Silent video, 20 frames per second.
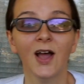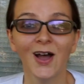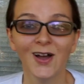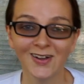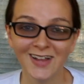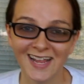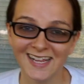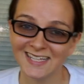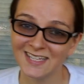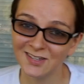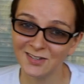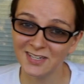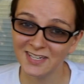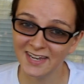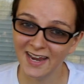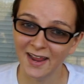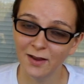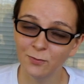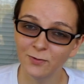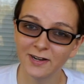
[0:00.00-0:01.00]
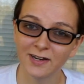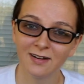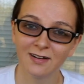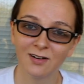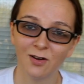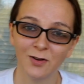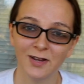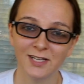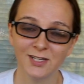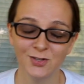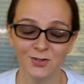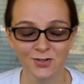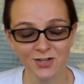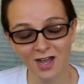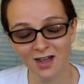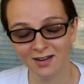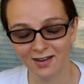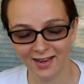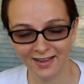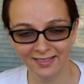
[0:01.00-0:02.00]
Okay, so today we are going to
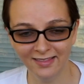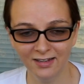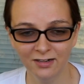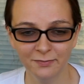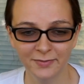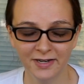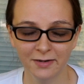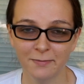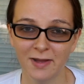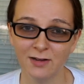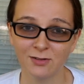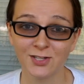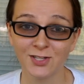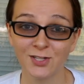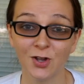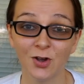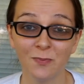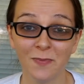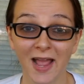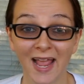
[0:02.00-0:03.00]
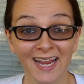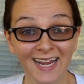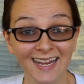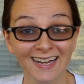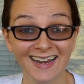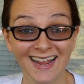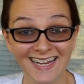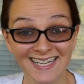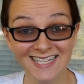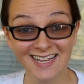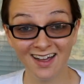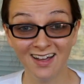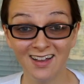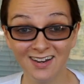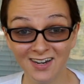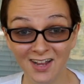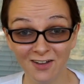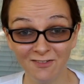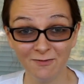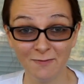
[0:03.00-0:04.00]
talk a little bit about soap. I get a
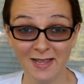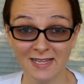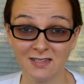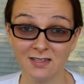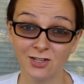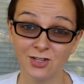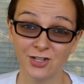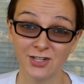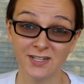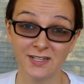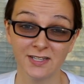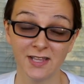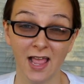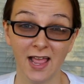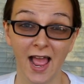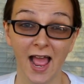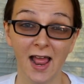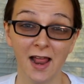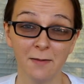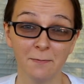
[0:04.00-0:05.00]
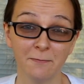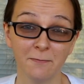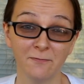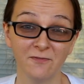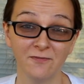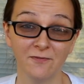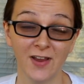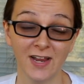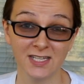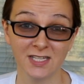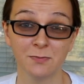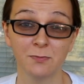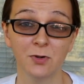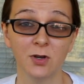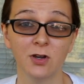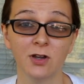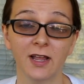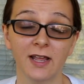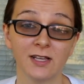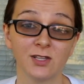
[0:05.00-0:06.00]
ton of messages on
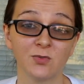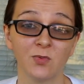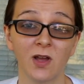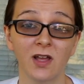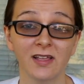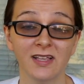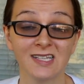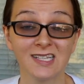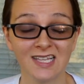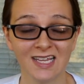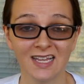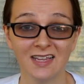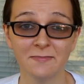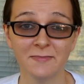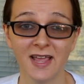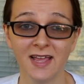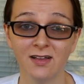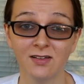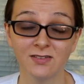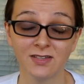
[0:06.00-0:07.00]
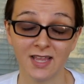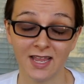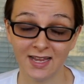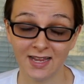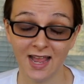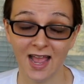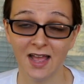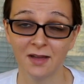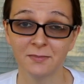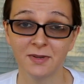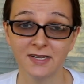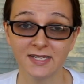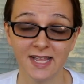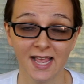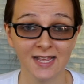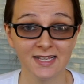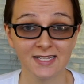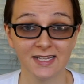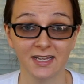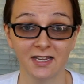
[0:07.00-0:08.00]
Facebook as well as emails and comments
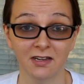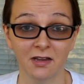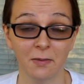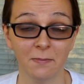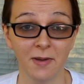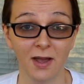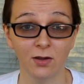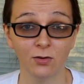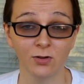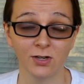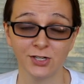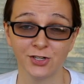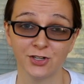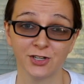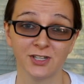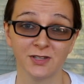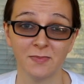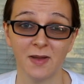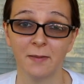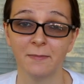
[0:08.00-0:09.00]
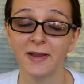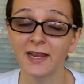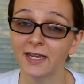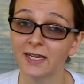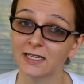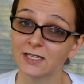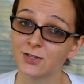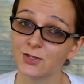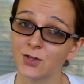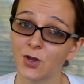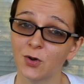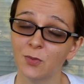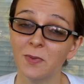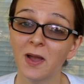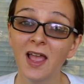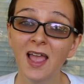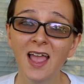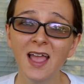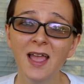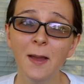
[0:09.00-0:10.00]
asking about questions about making soap.
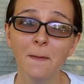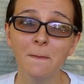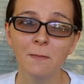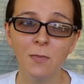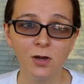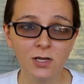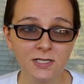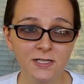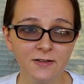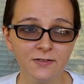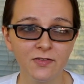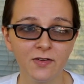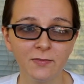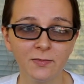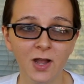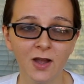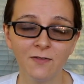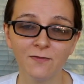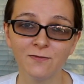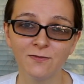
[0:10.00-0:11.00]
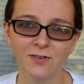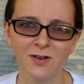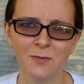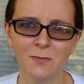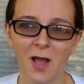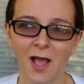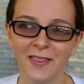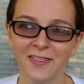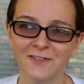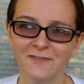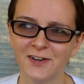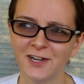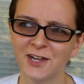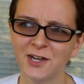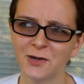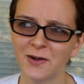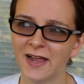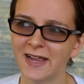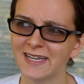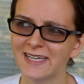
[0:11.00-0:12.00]
Most of them come from the
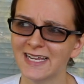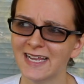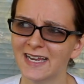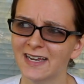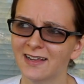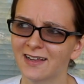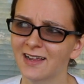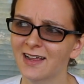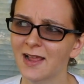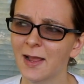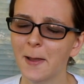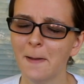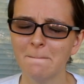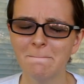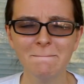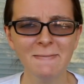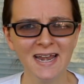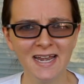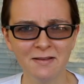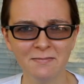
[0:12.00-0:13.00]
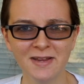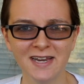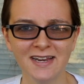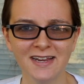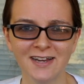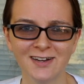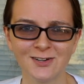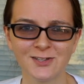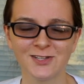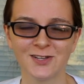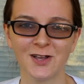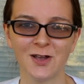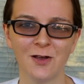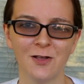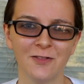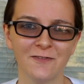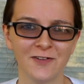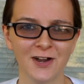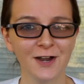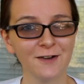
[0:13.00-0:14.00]
video I did many years ago,
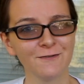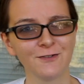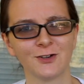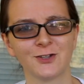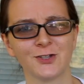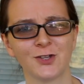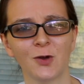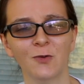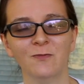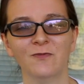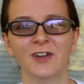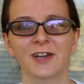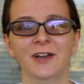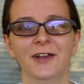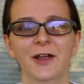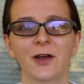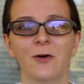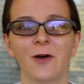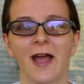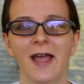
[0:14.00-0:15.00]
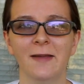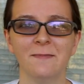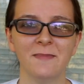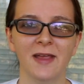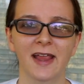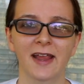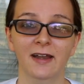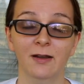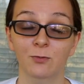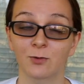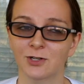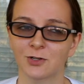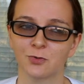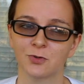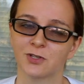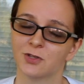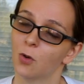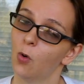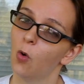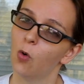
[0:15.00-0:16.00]
the very first soap video I made, which
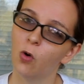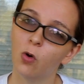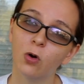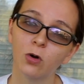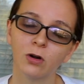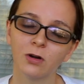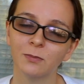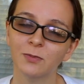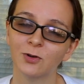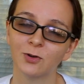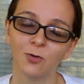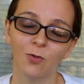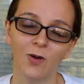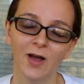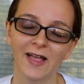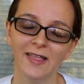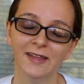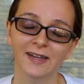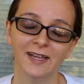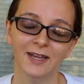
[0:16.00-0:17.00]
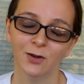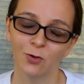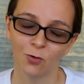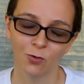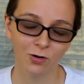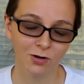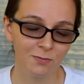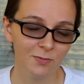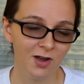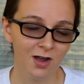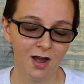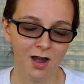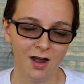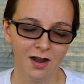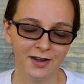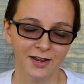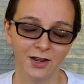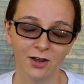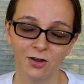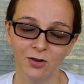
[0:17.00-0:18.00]
was a horrible quality, horrible
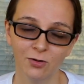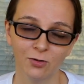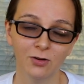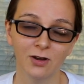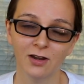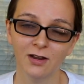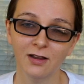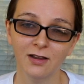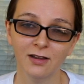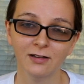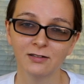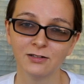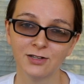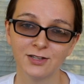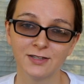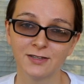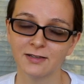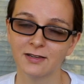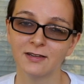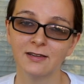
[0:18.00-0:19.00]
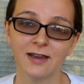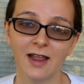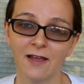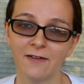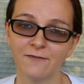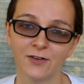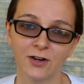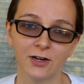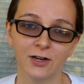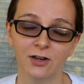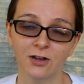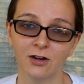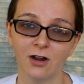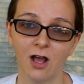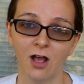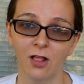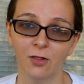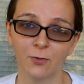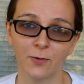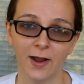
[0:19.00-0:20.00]
audio, just not very good
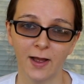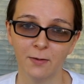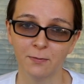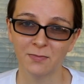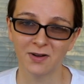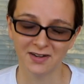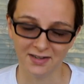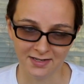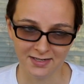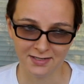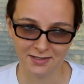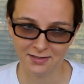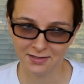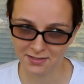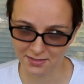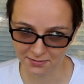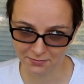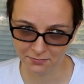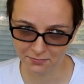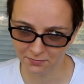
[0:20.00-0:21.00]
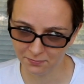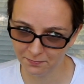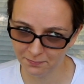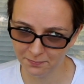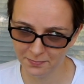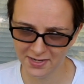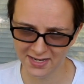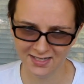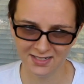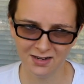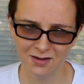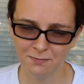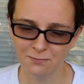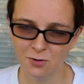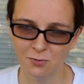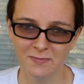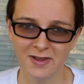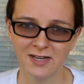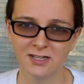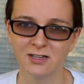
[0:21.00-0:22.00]
all around, but it's picked up
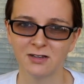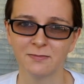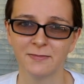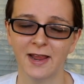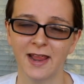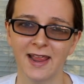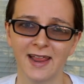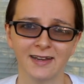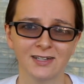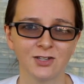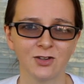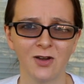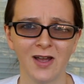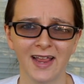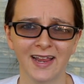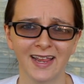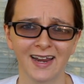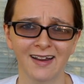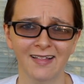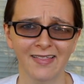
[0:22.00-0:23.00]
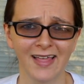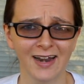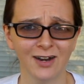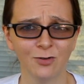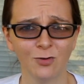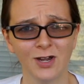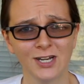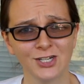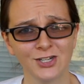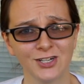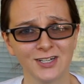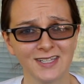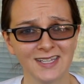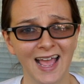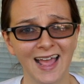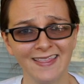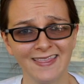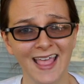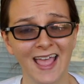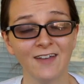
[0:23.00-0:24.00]
momentum, and so I get a lot of questions
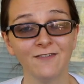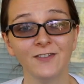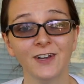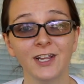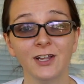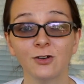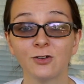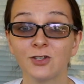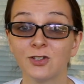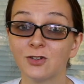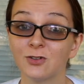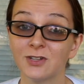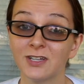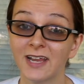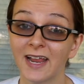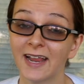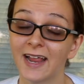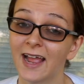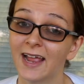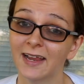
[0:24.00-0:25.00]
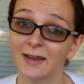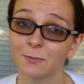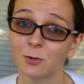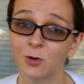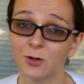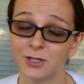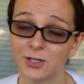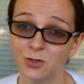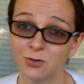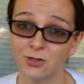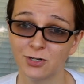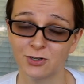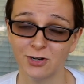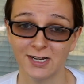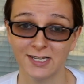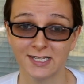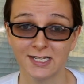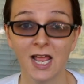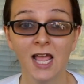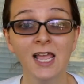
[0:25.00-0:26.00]
on that video. So today I am going to
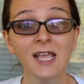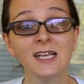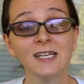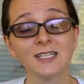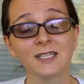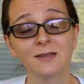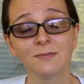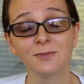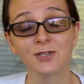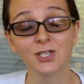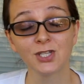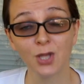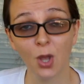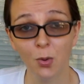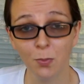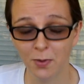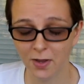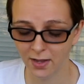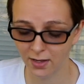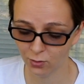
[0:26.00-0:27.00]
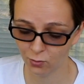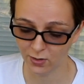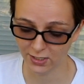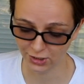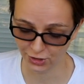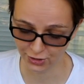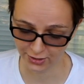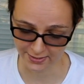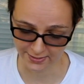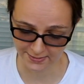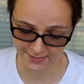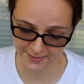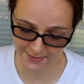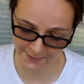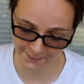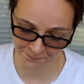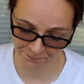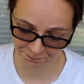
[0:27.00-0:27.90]
address some soap questions.